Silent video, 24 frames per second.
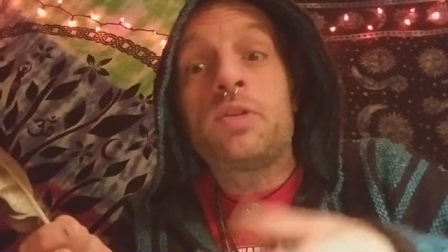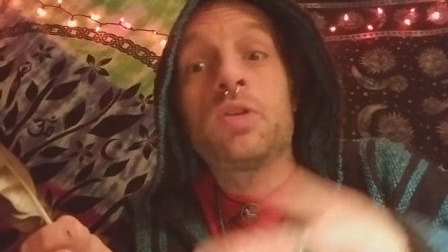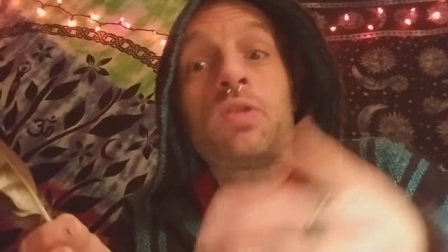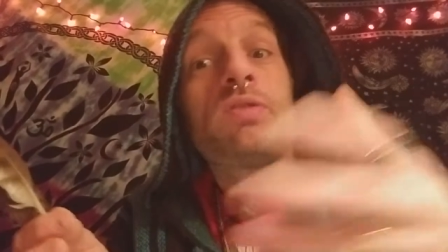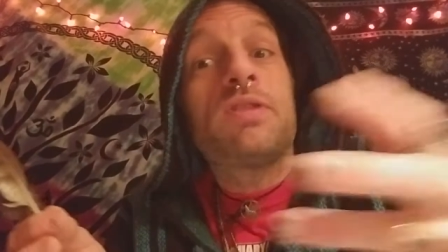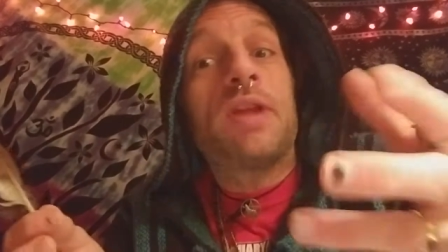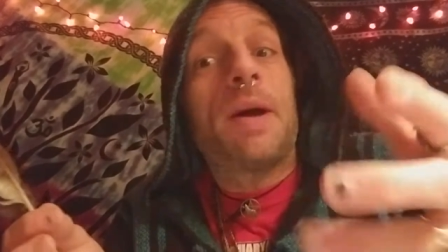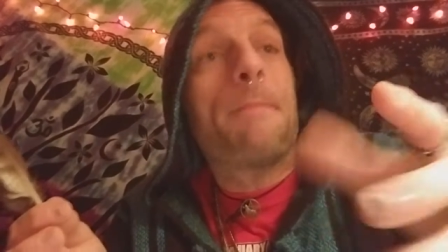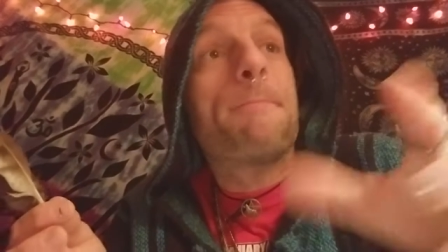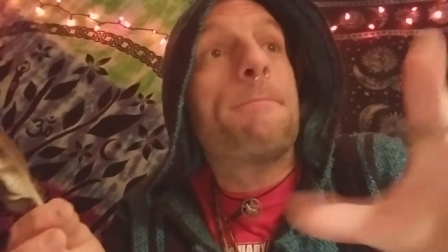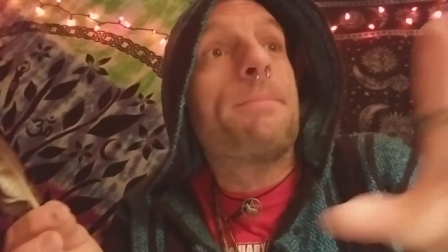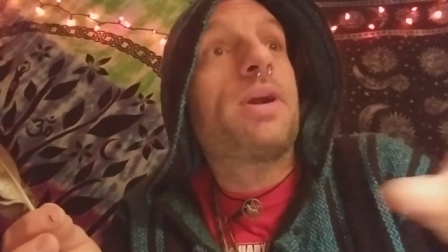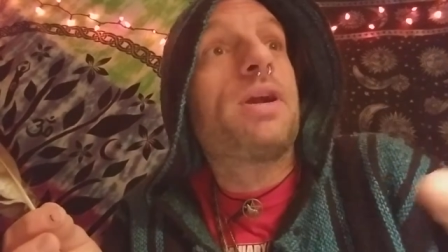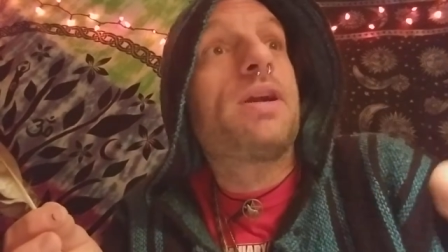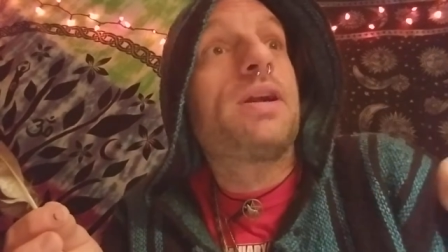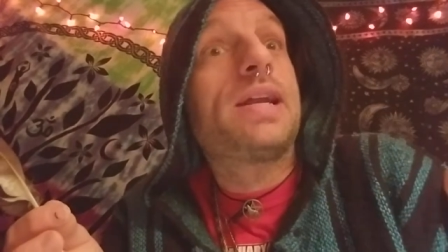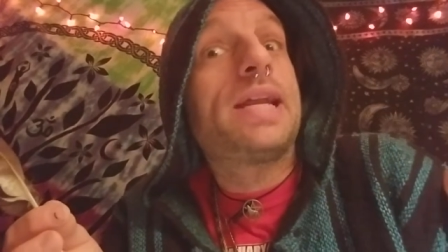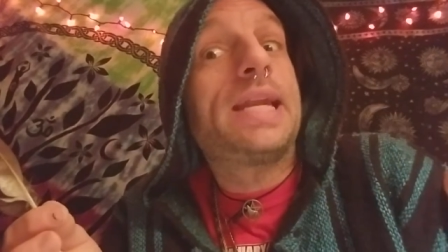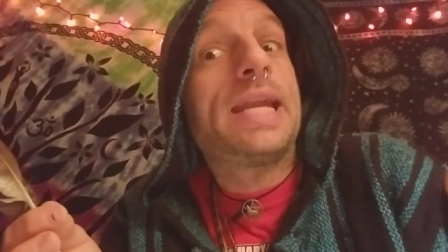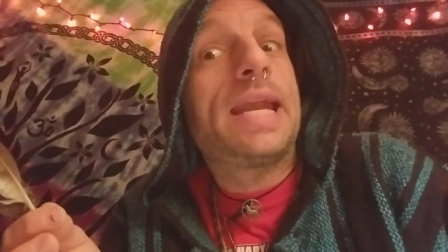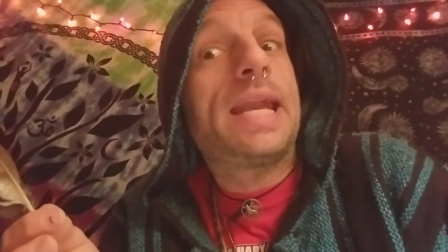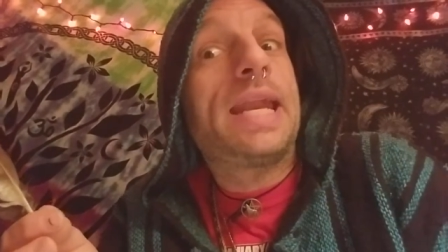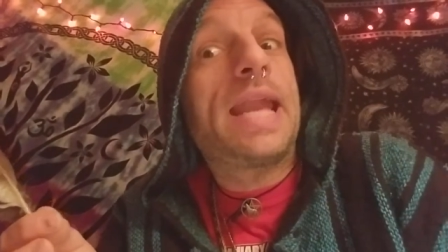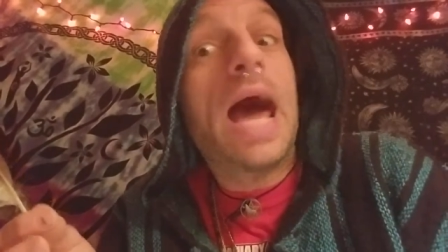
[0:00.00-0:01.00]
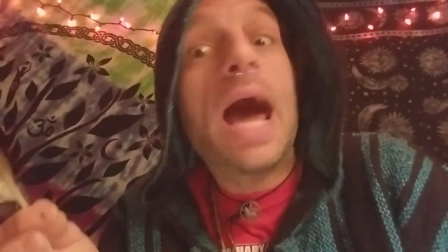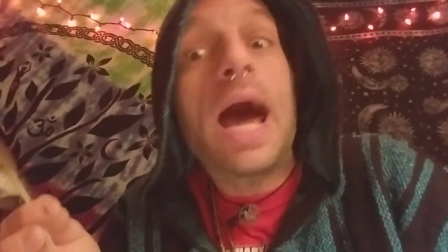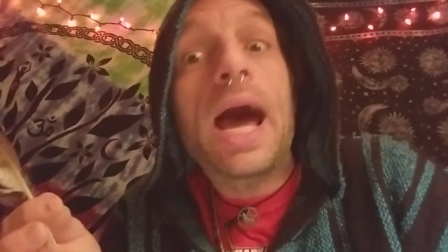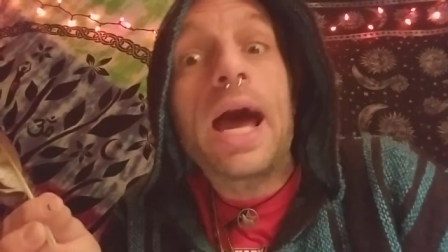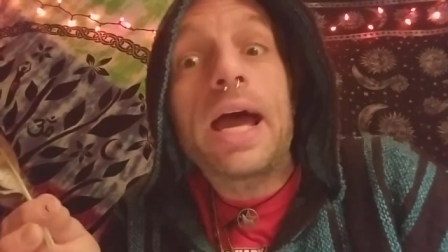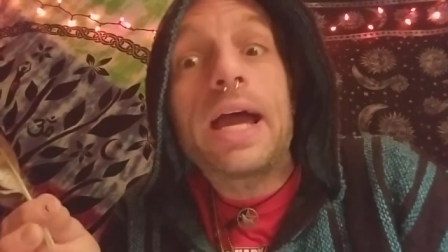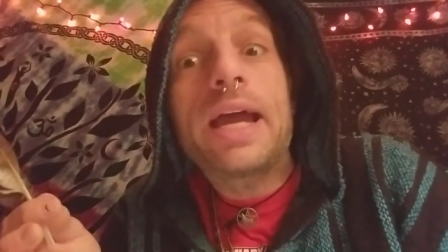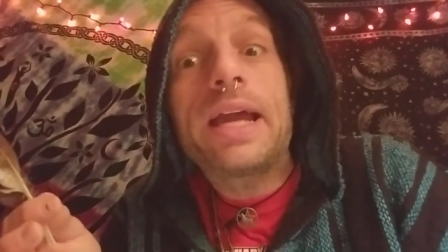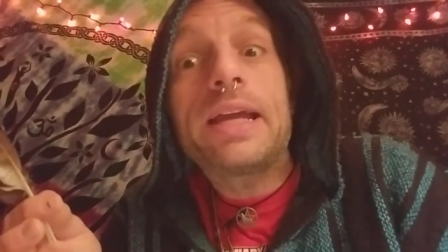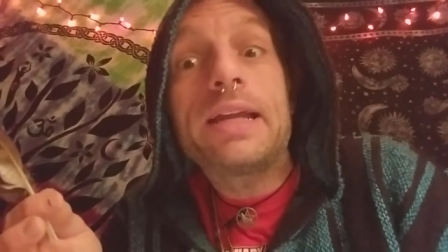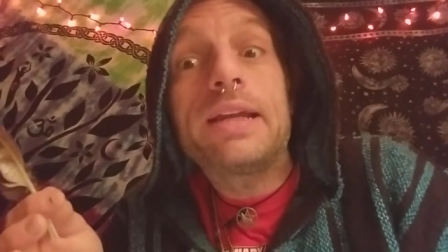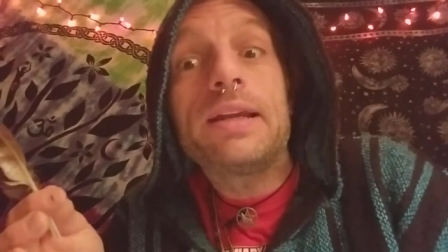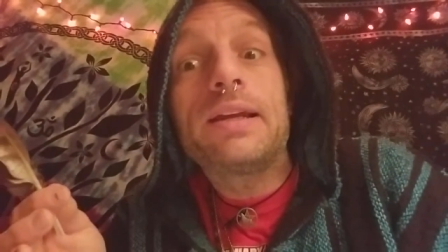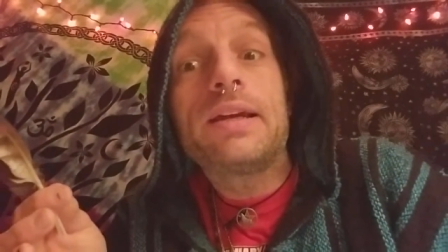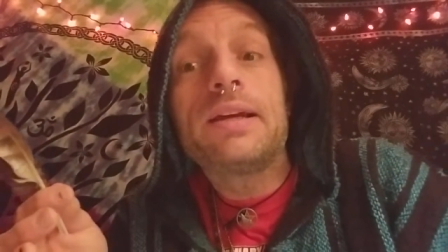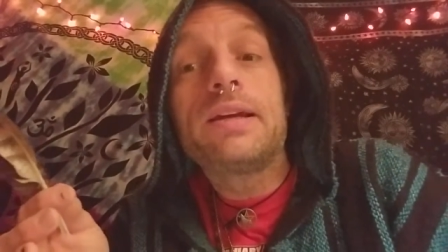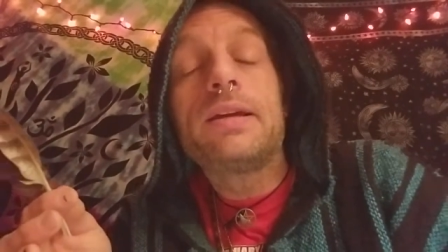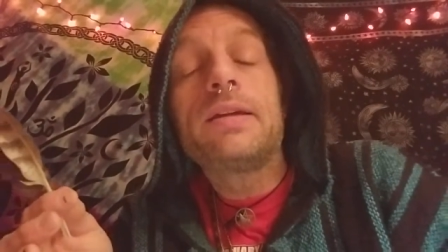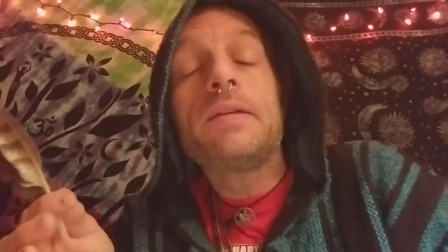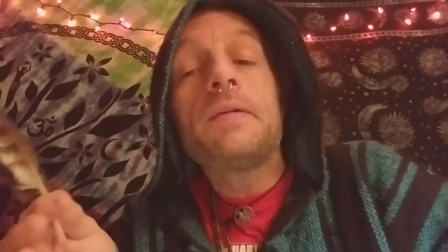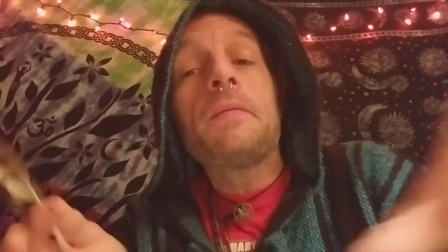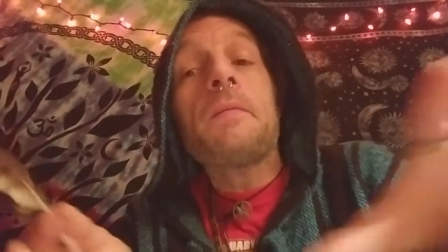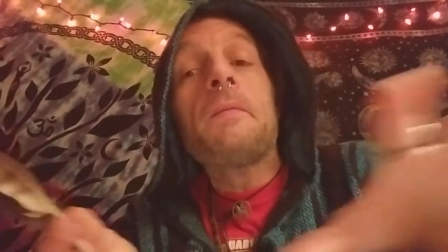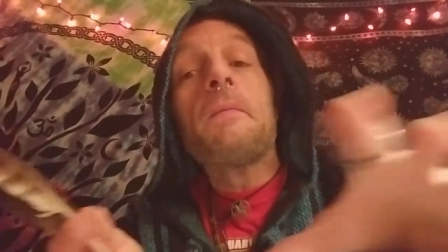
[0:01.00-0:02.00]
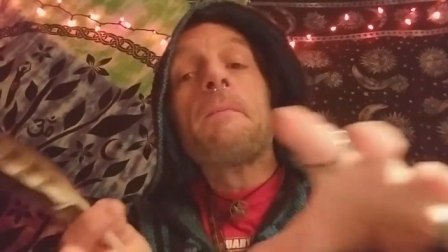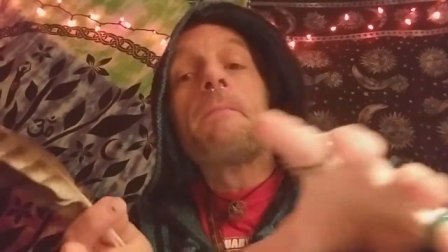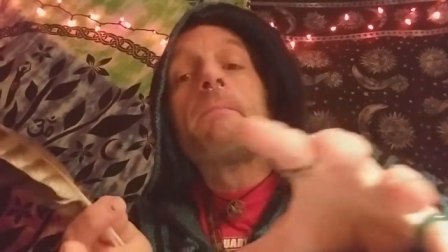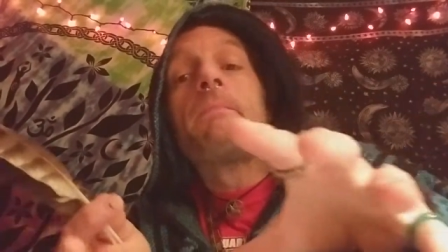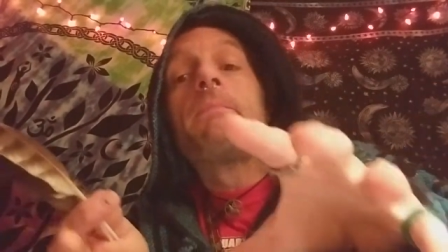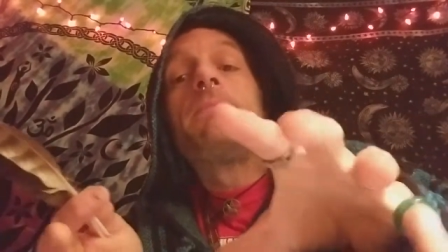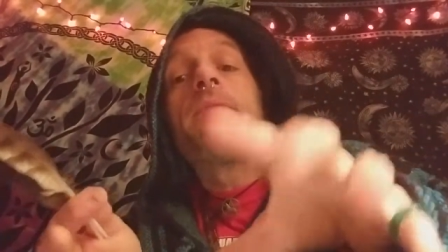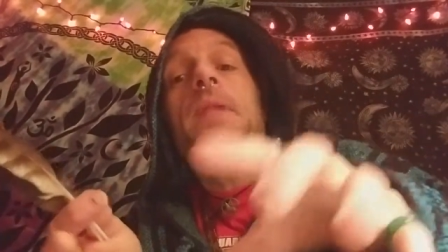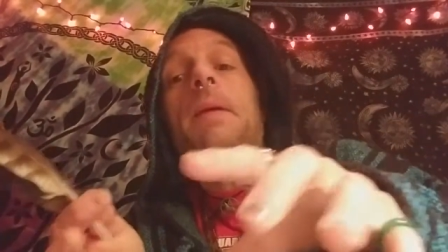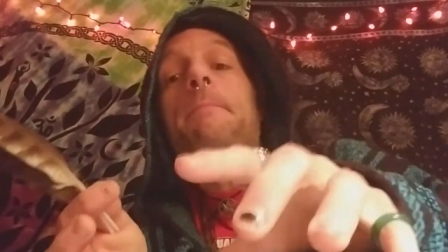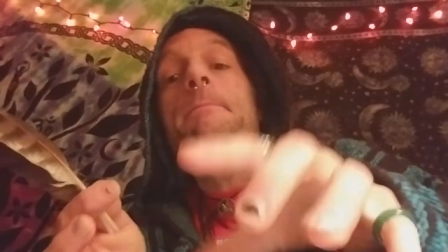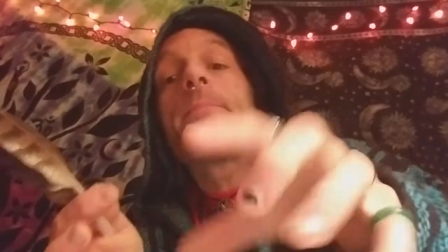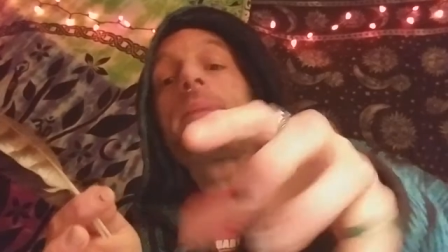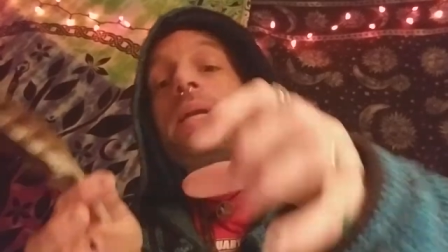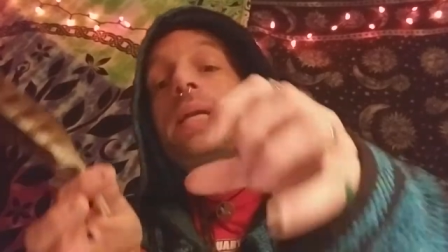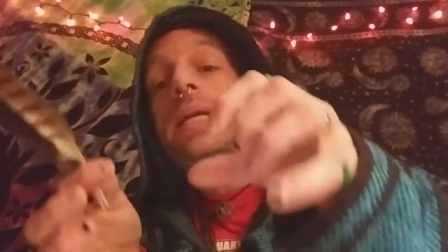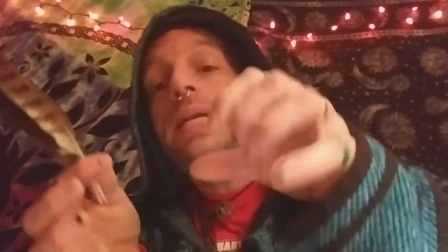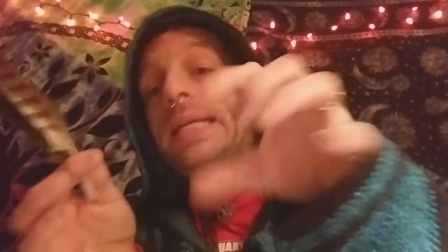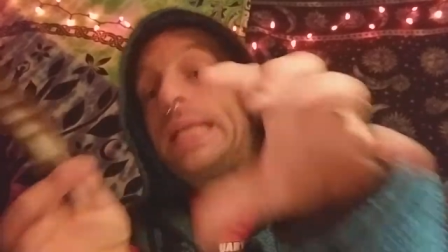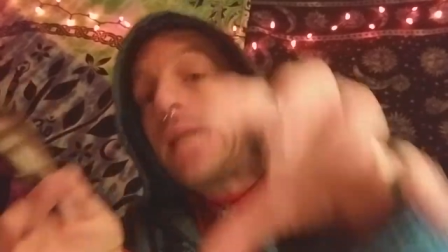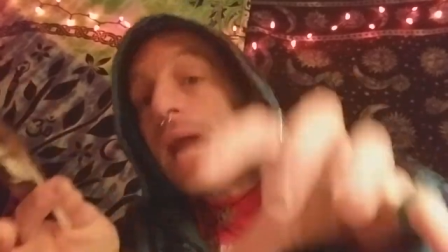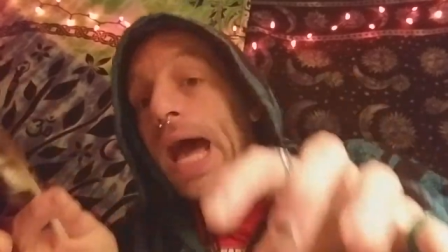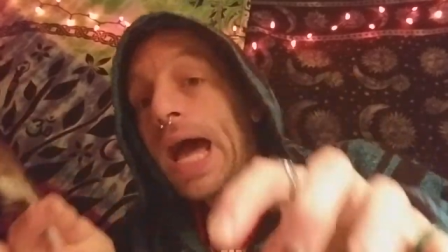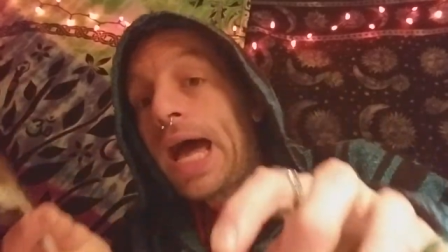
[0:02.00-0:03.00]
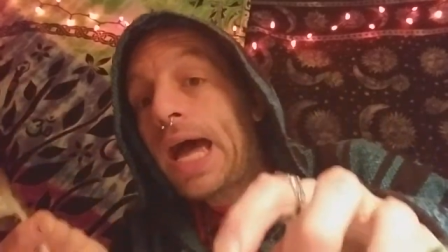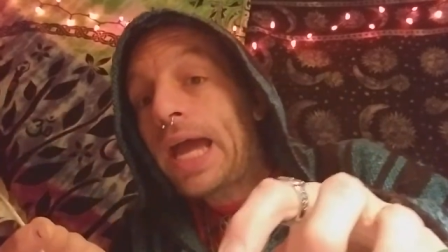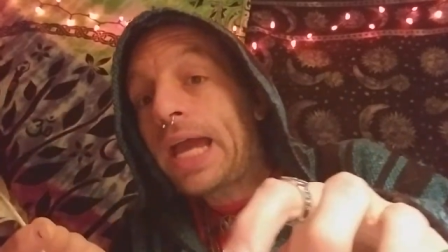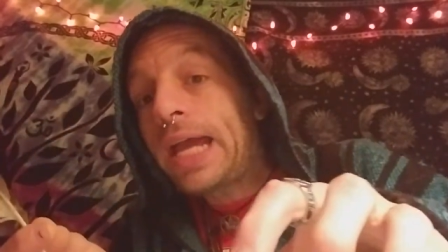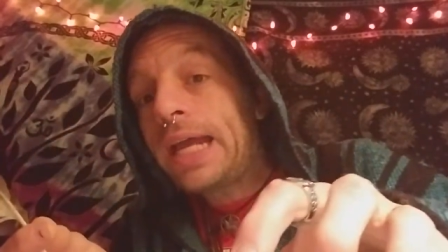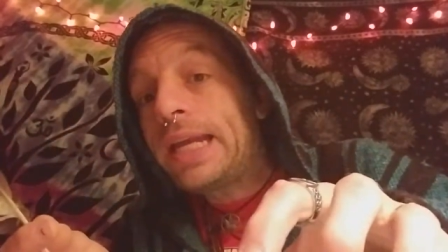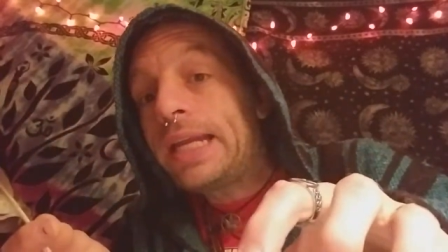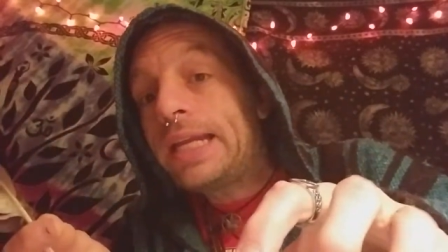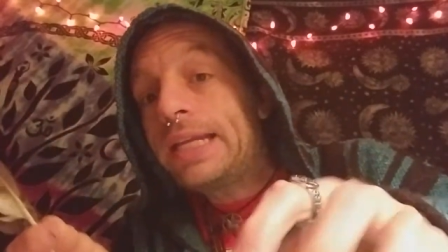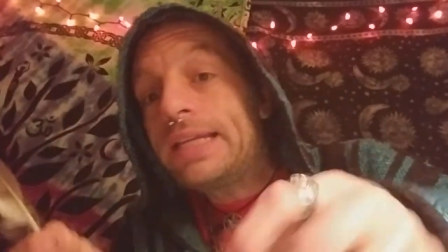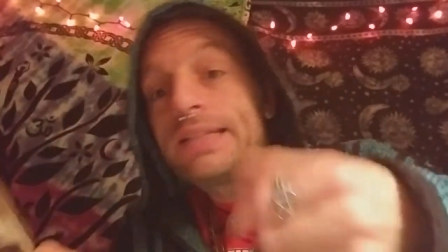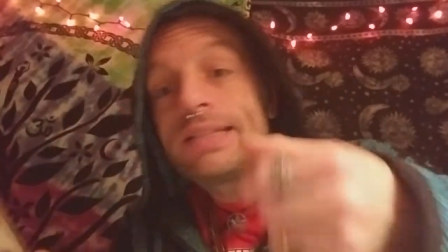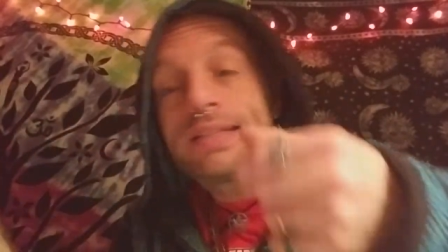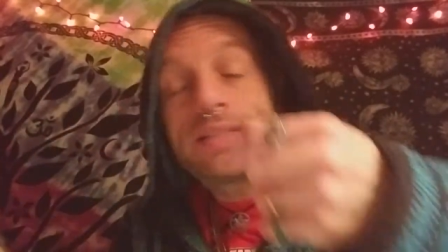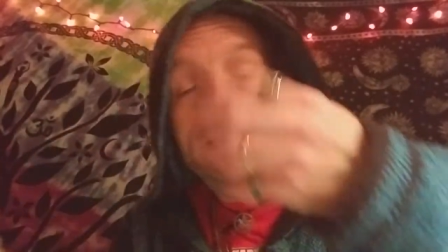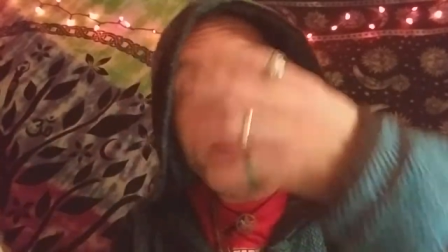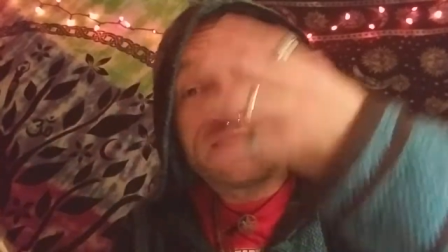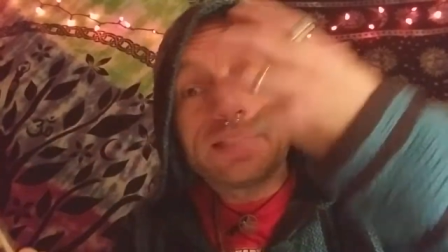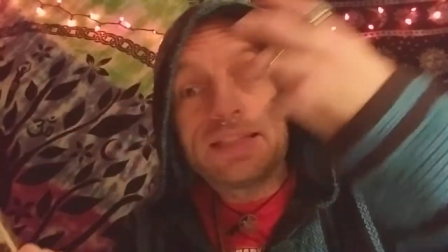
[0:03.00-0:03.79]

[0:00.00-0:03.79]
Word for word: to number 9. Number 9 is